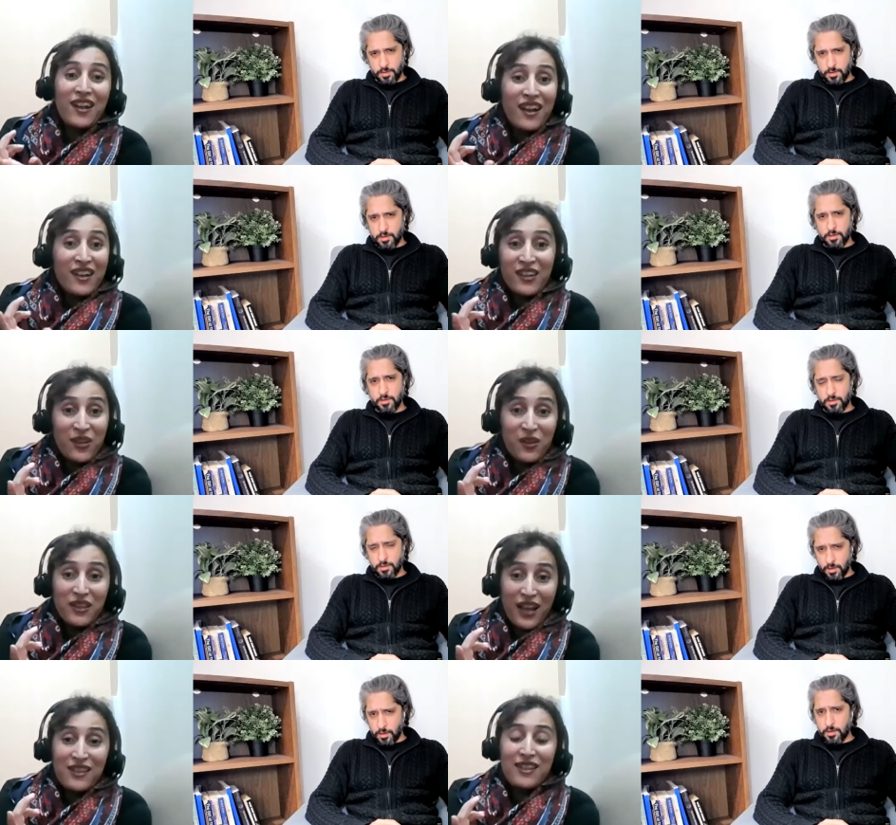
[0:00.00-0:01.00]
Speaker 1: yeah. you know
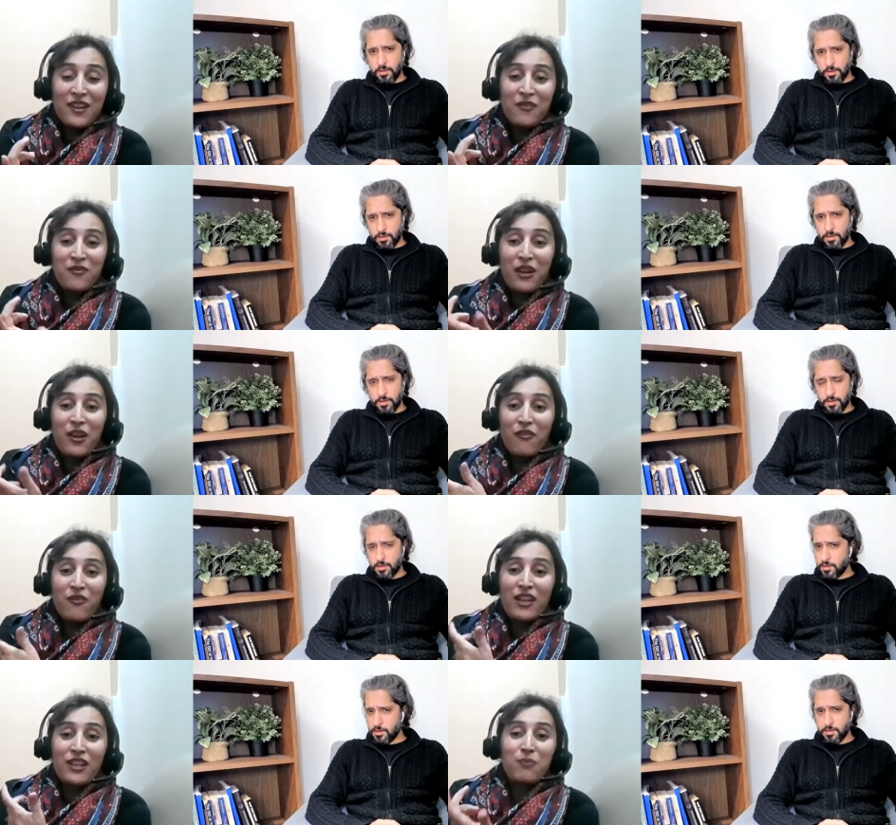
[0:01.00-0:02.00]
that's yeah. their way of
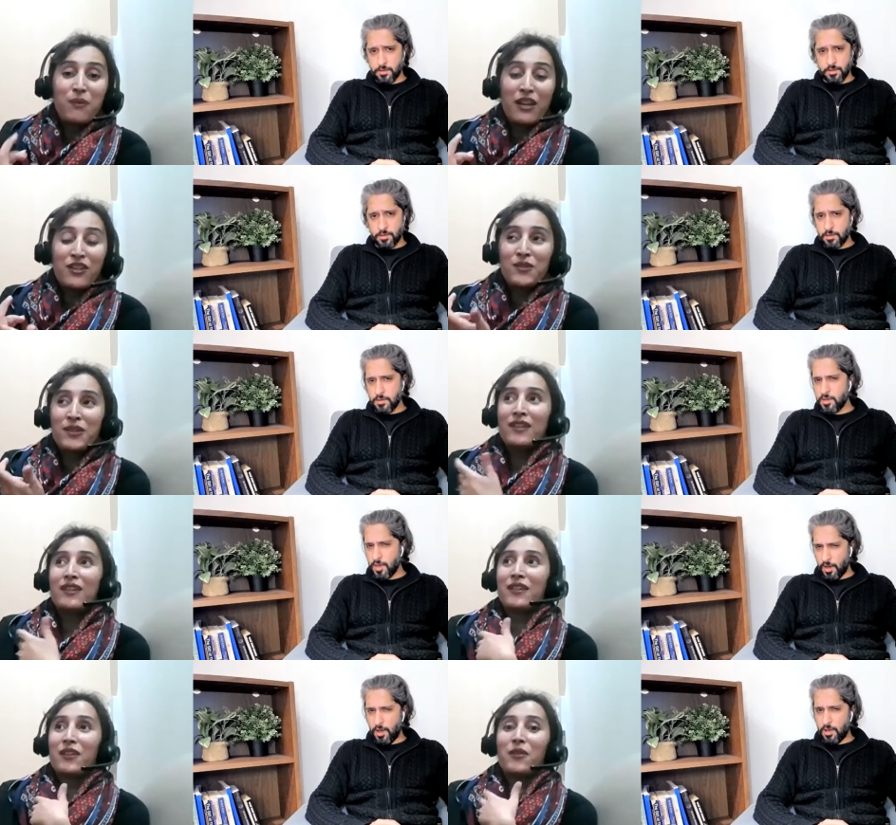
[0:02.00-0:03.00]
expression
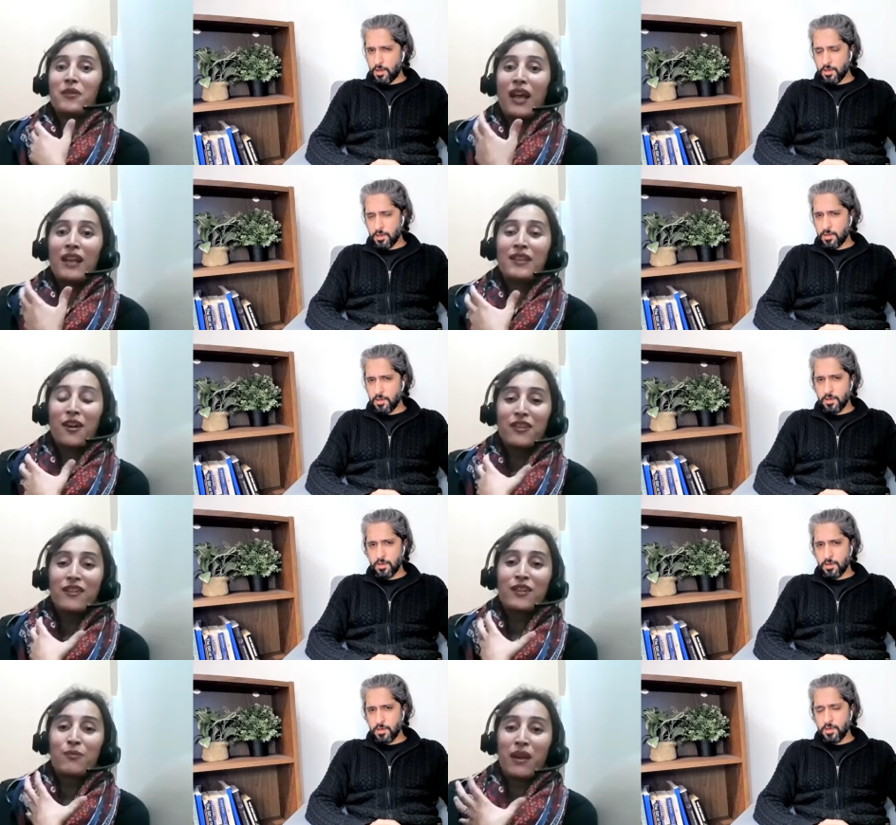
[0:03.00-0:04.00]
you know that's how they're
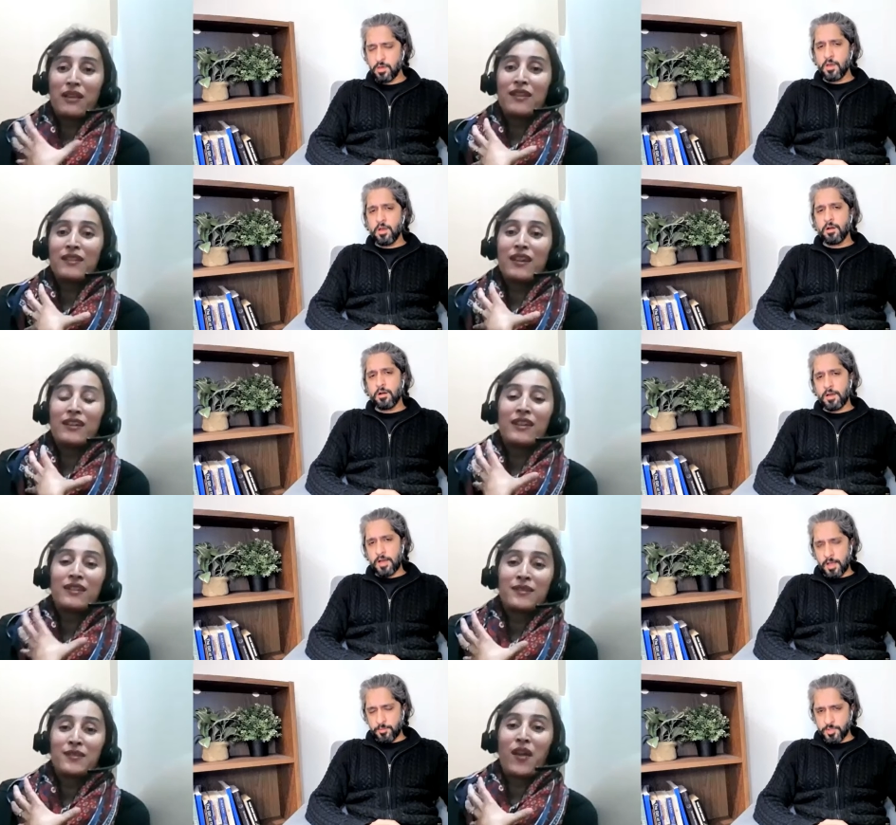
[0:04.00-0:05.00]
expressing their
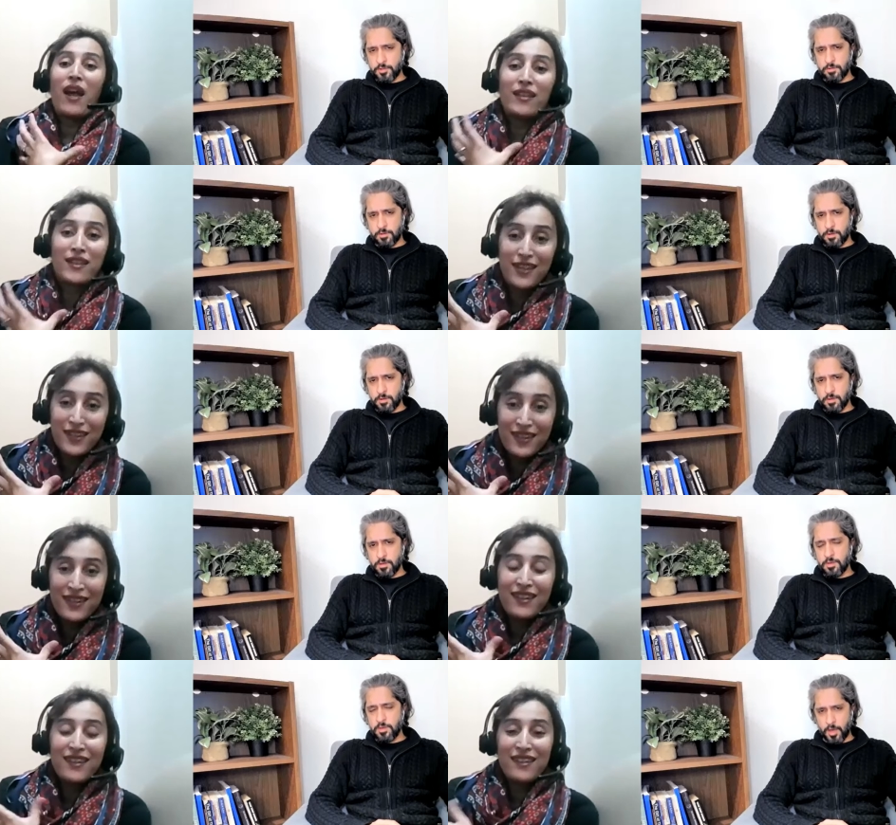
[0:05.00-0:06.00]
distress Absolutely.
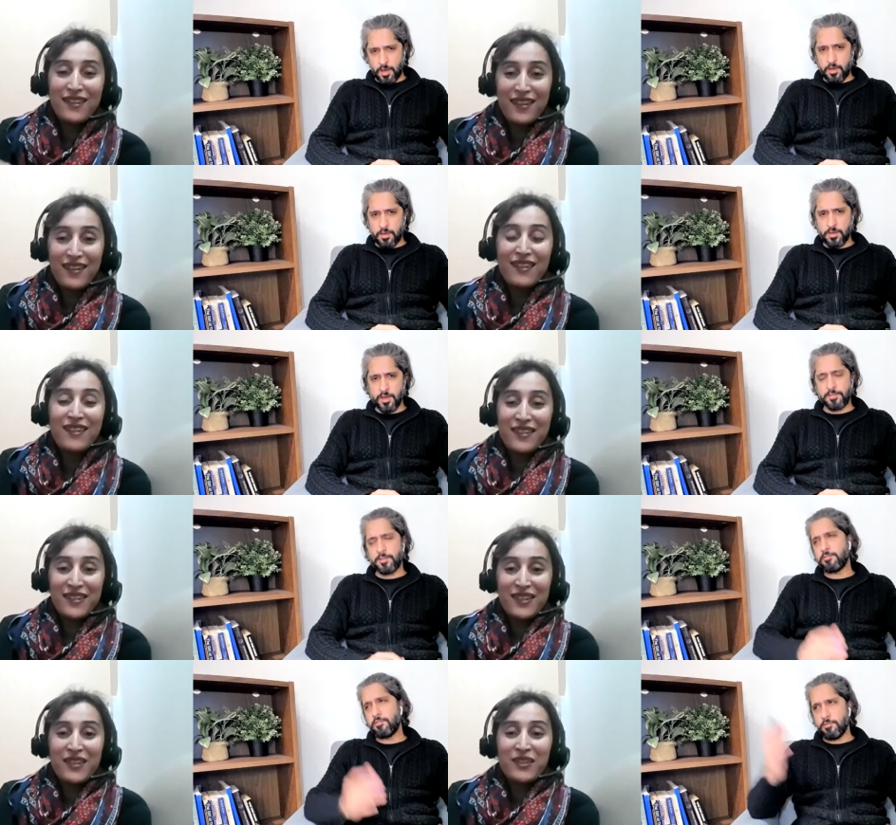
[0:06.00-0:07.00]
Speaker 2: yeah yeah
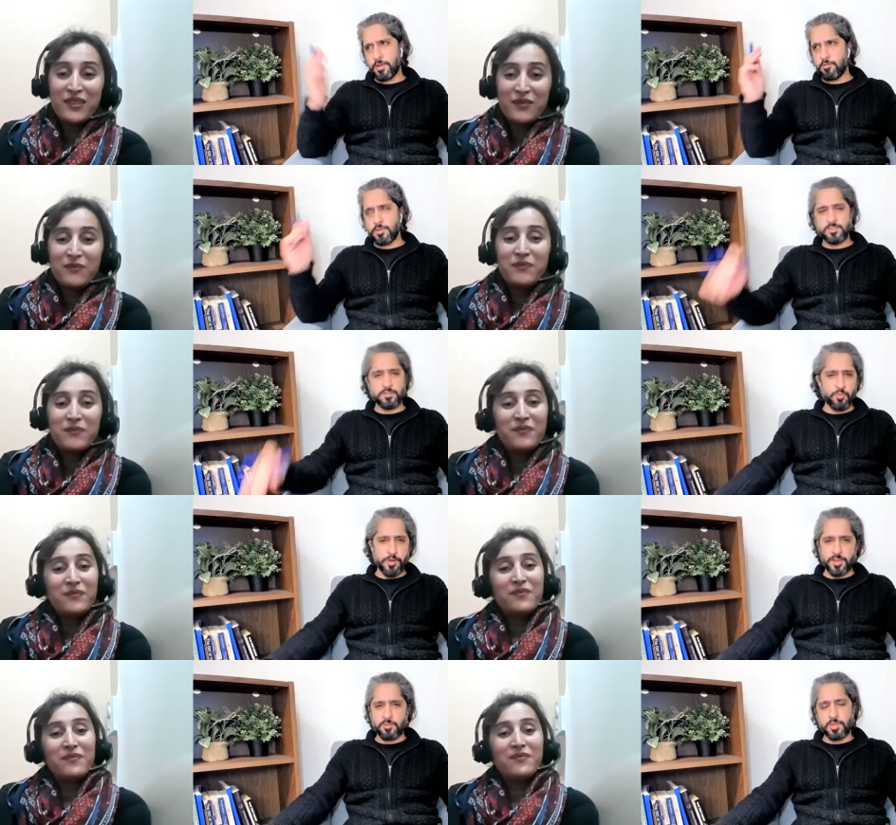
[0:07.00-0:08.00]
that oh well what's the
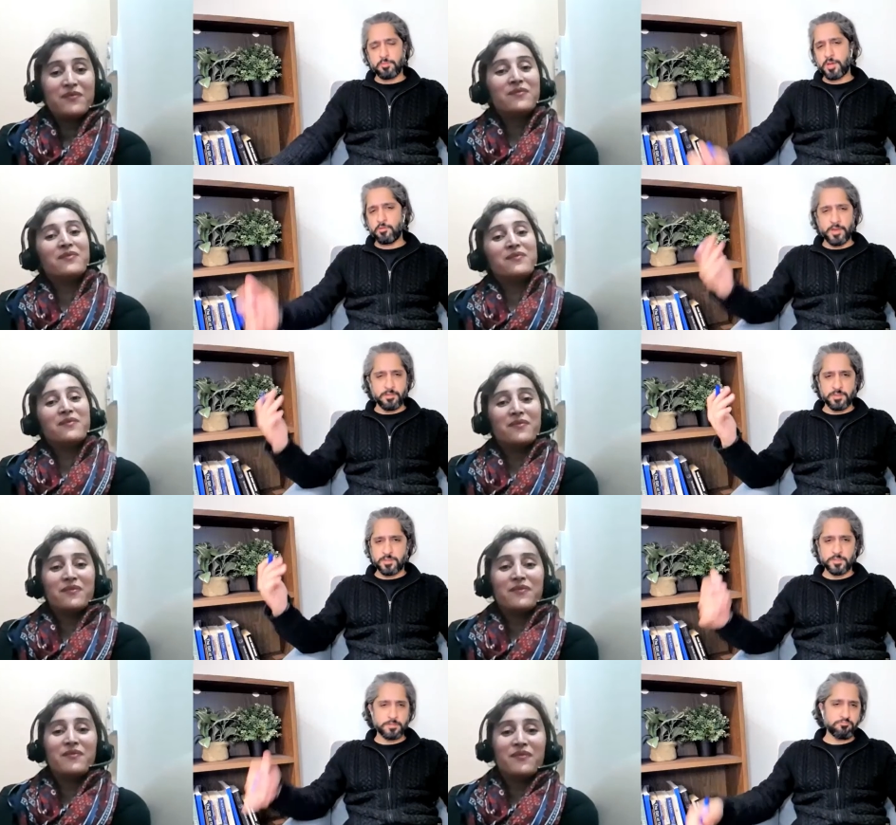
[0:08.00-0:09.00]
point i mean my wife
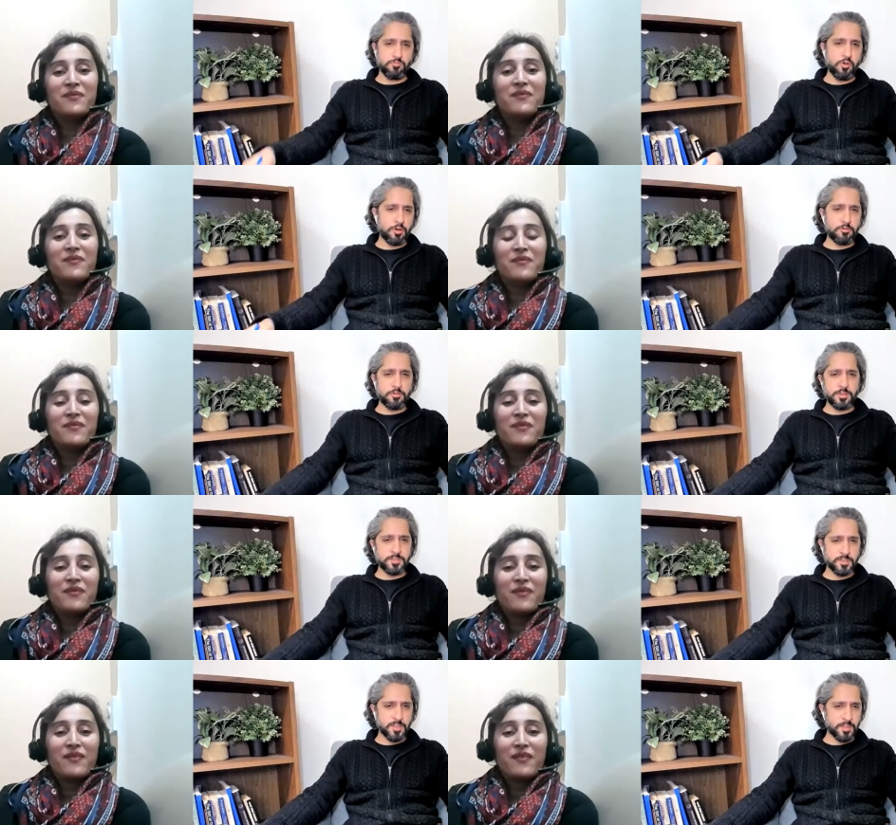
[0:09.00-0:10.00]
is not going to
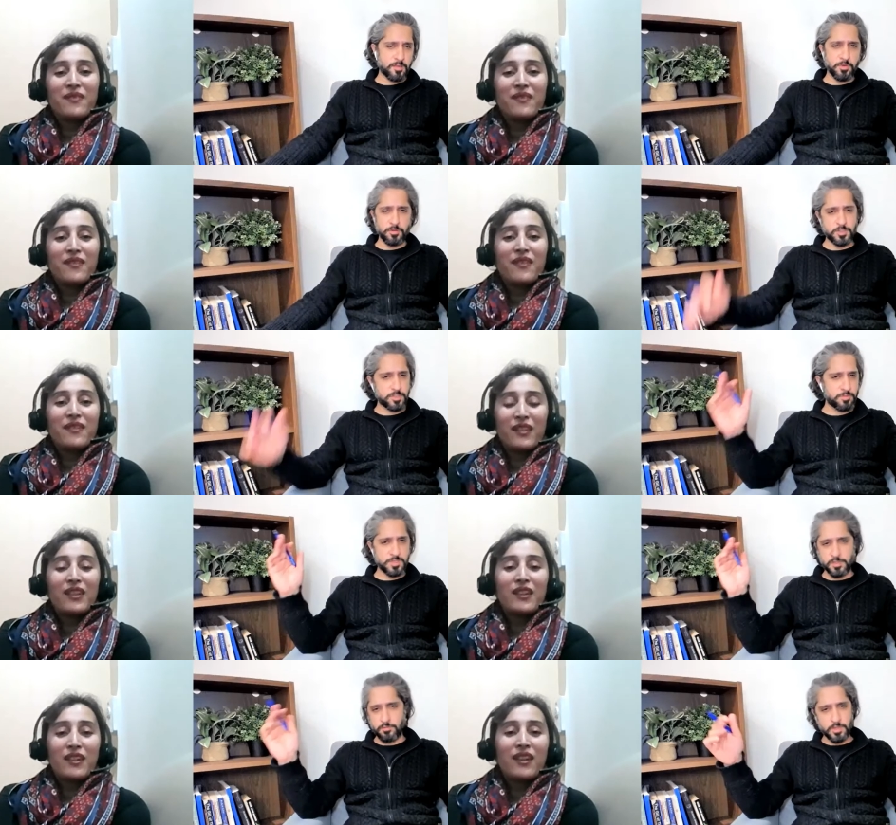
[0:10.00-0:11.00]
listen anyway or she's
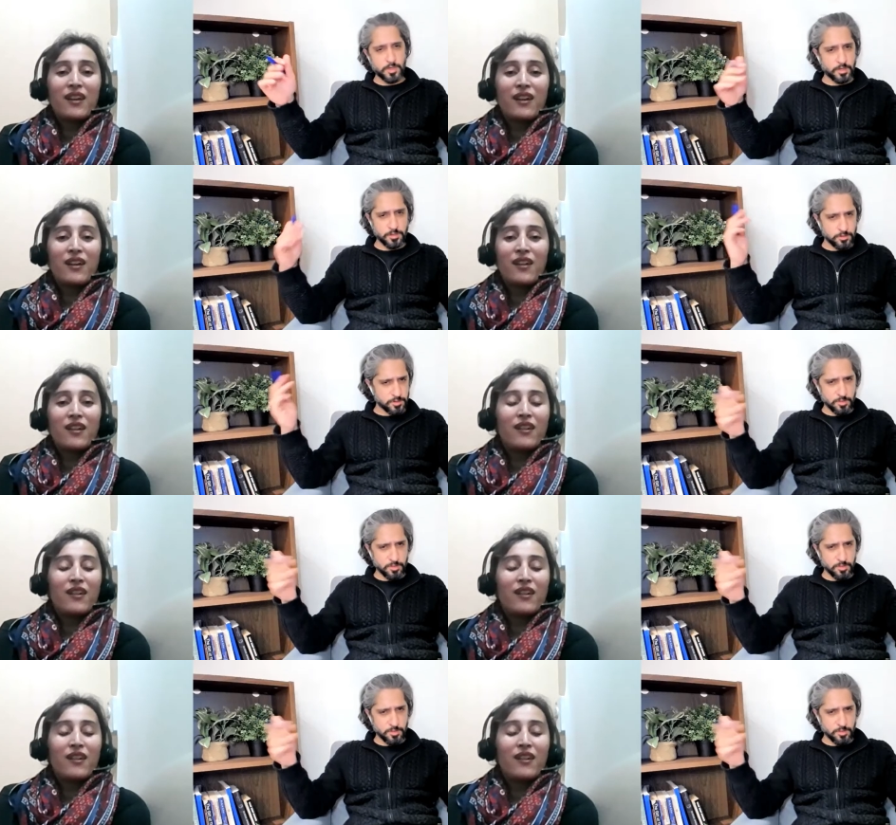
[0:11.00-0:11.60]
busy yeah. with the kids or